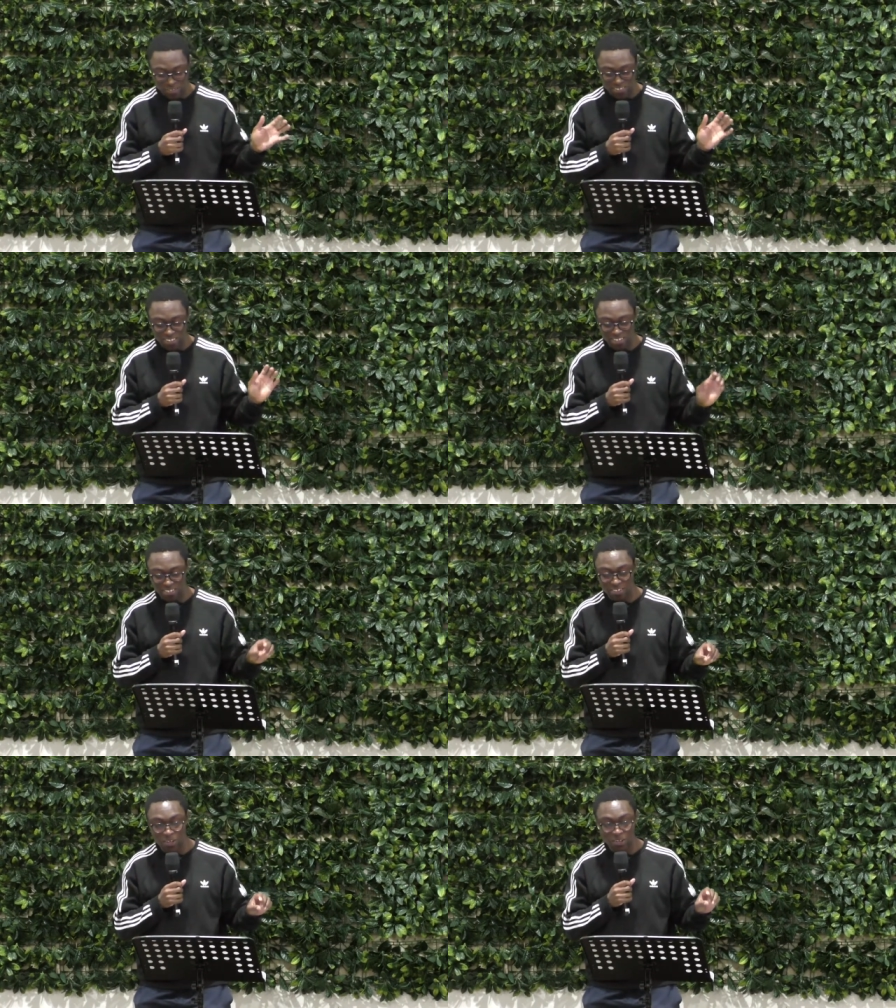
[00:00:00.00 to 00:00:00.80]
wants us
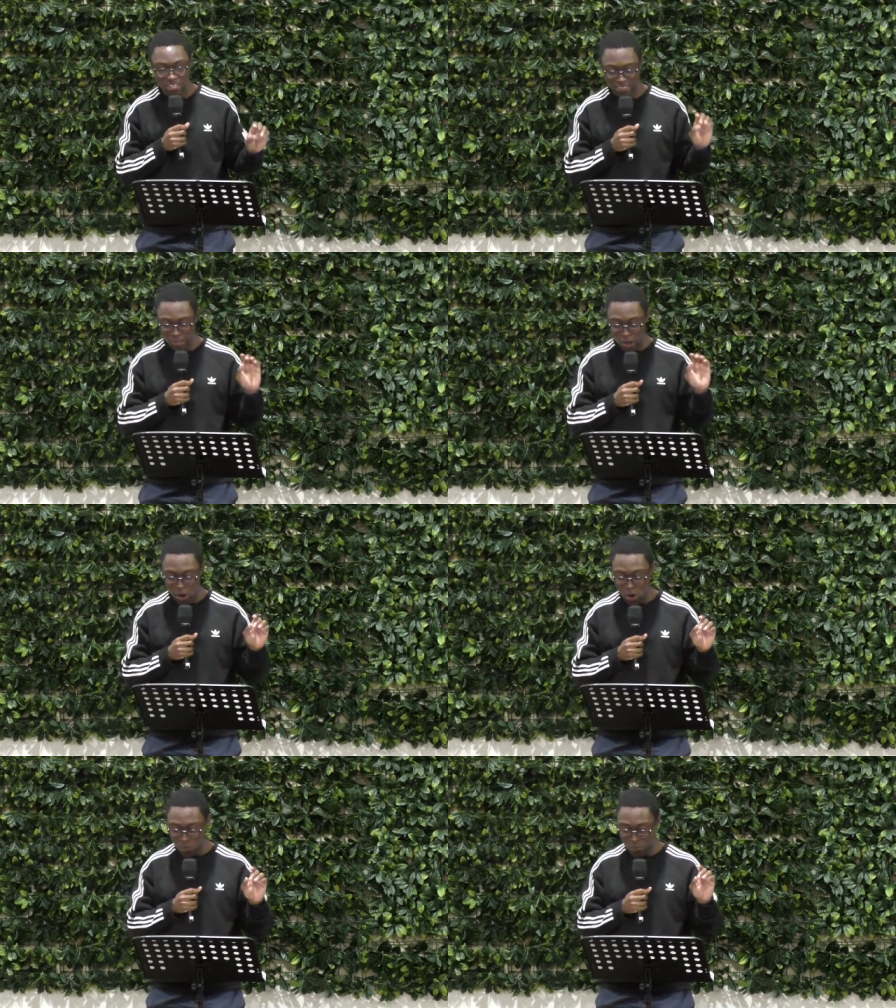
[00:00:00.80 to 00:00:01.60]
to know that the
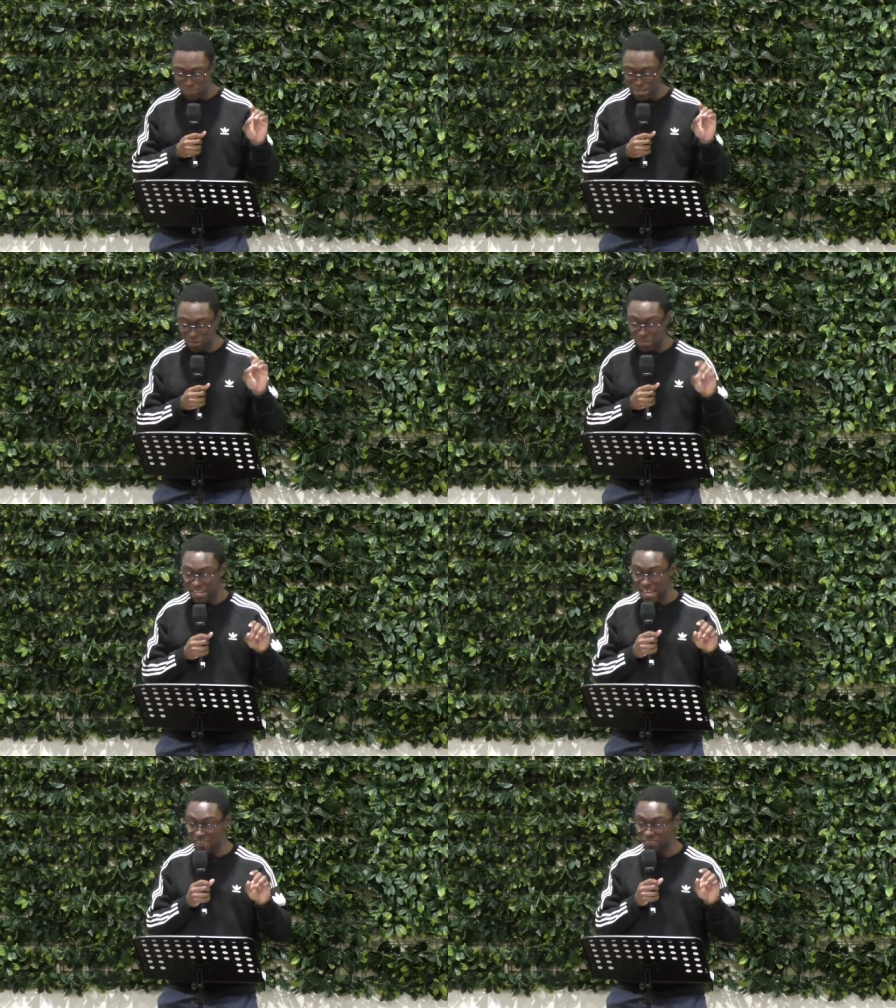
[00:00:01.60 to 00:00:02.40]
hope that we
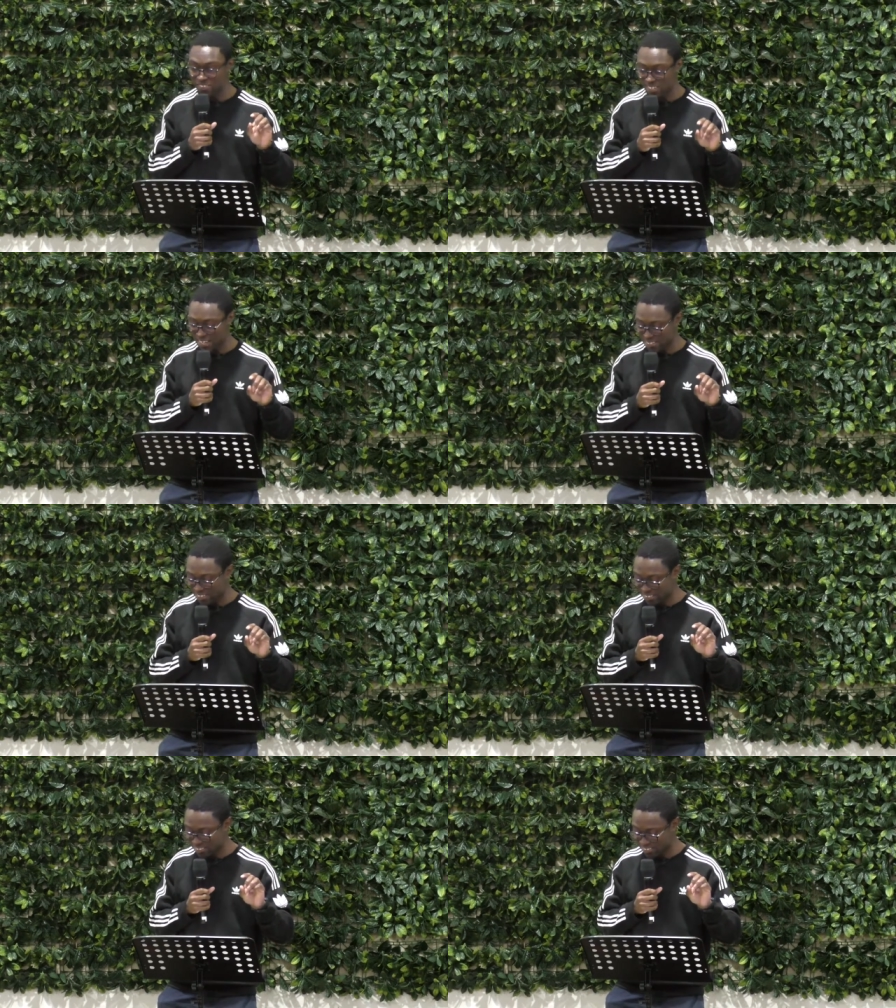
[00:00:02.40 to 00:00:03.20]
have in
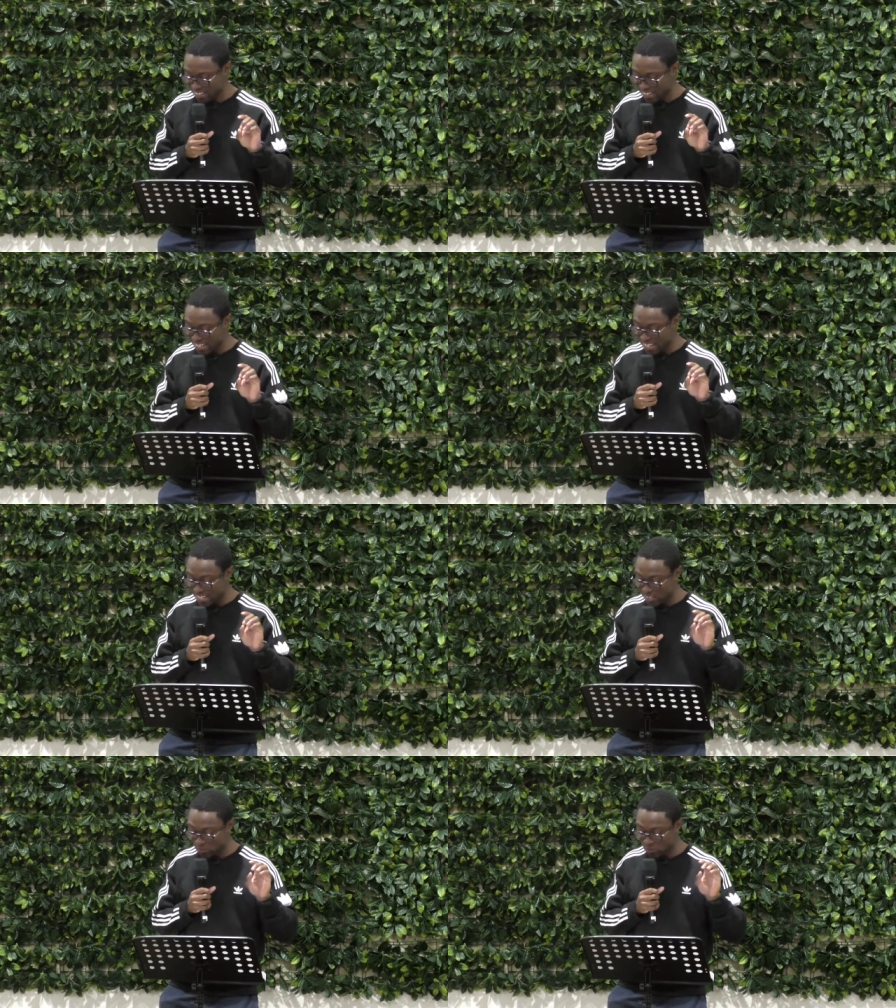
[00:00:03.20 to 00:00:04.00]
Jesus
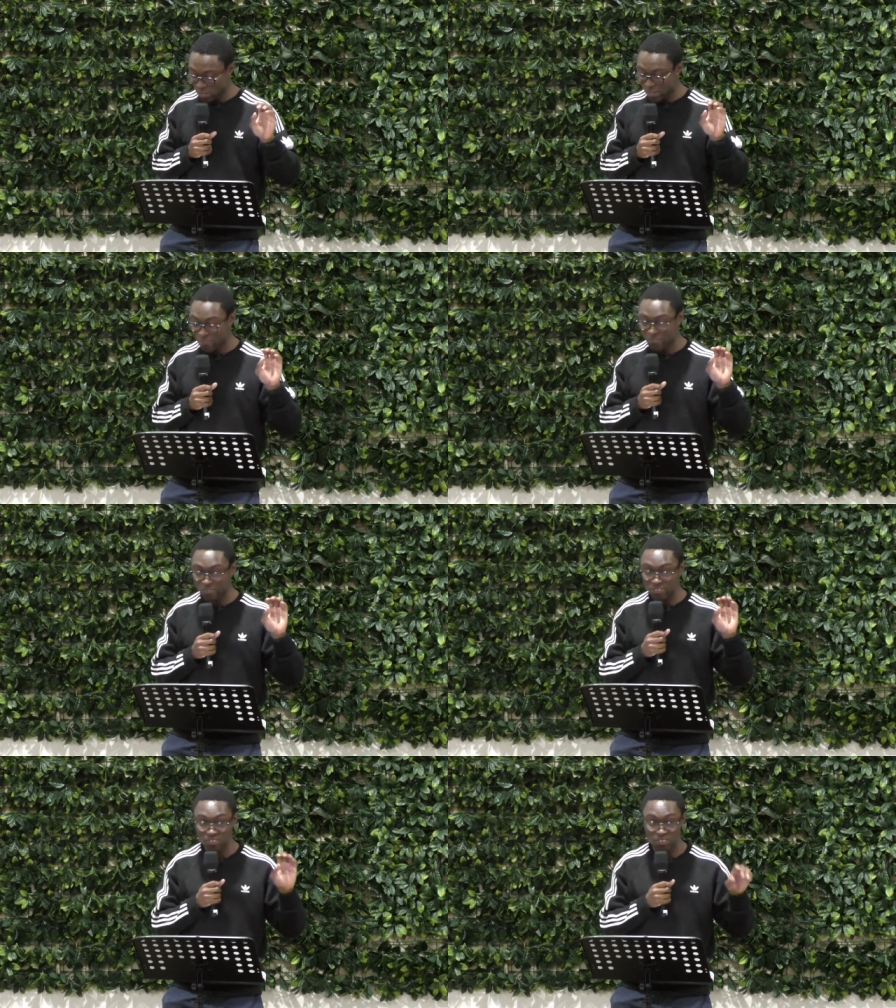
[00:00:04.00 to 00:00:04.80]
is
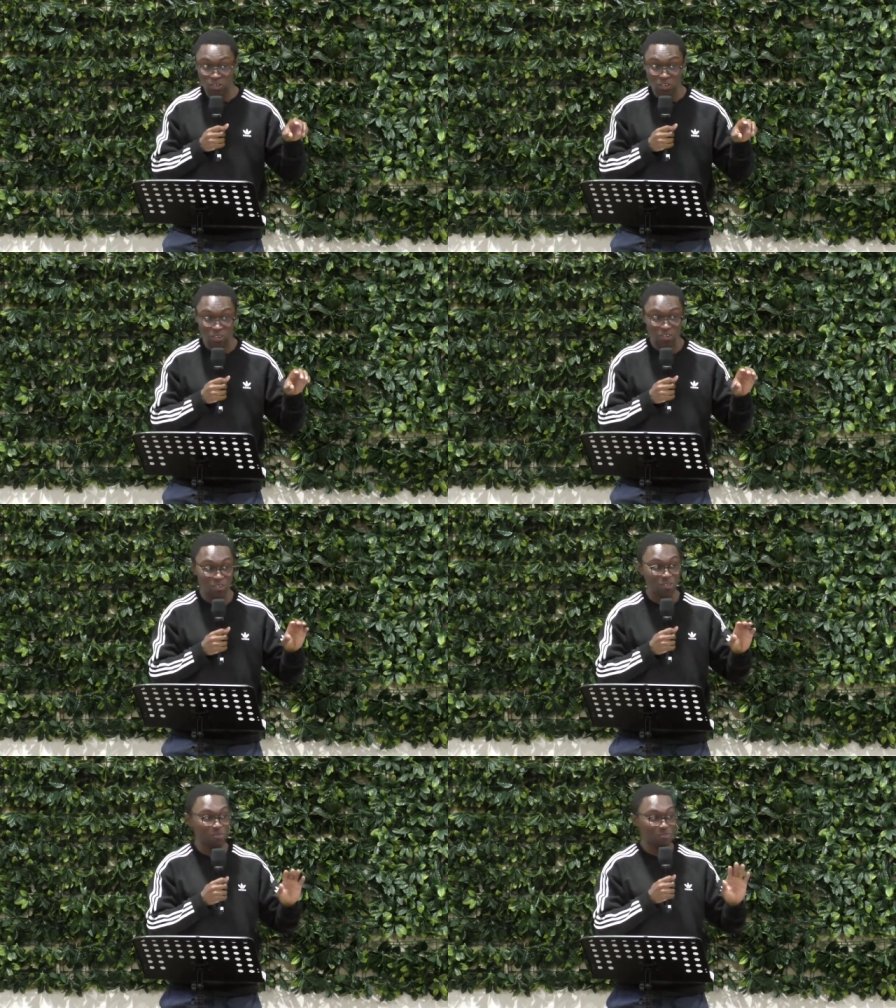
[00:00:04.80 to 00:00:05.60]
worth
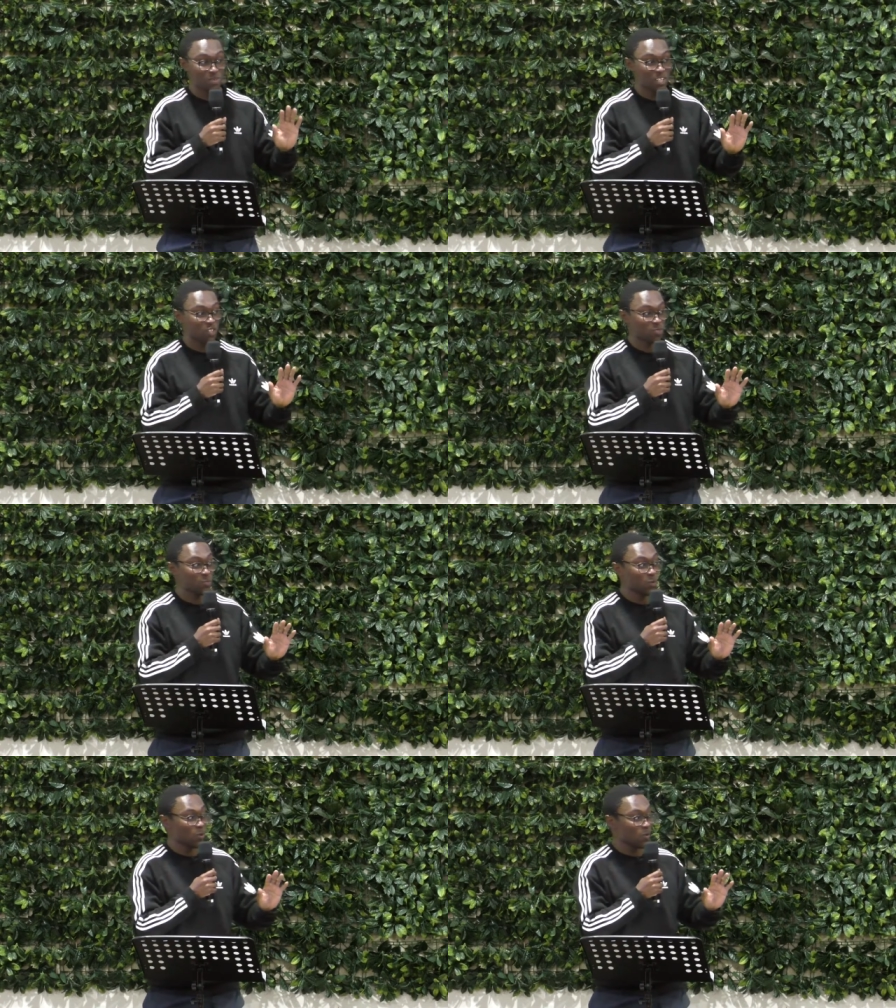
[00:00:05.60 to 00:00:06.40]
so much
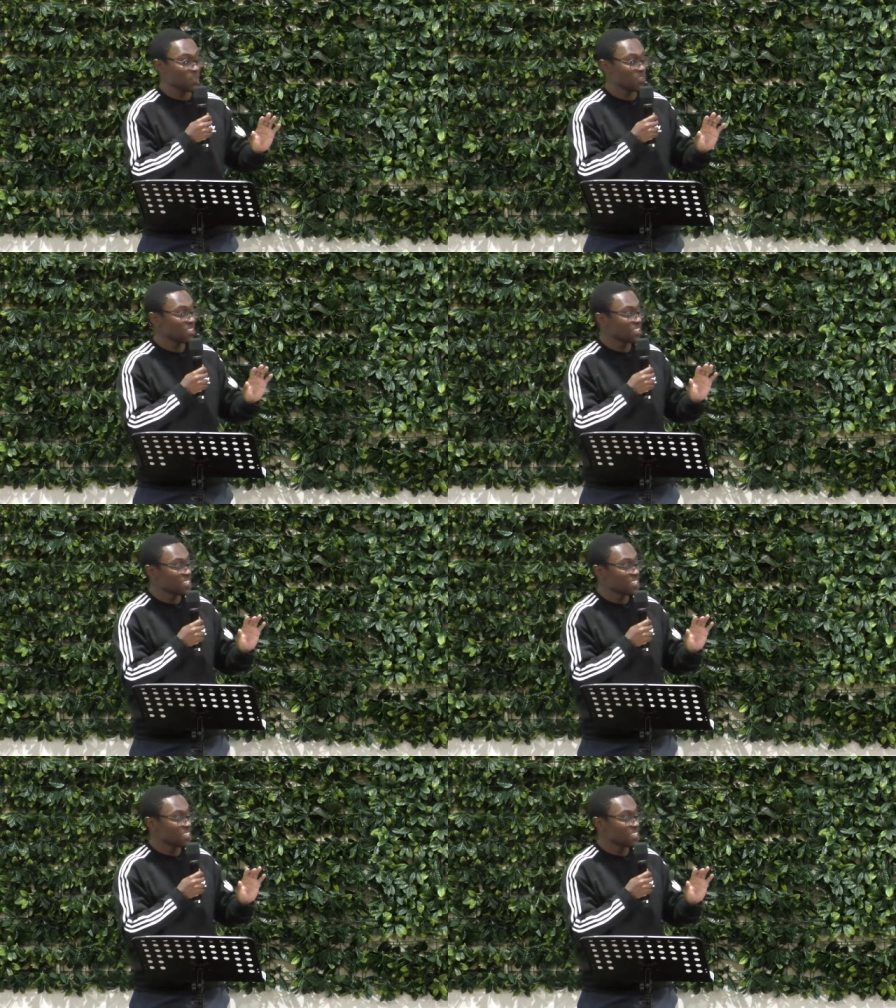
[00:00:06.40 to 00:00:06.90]
more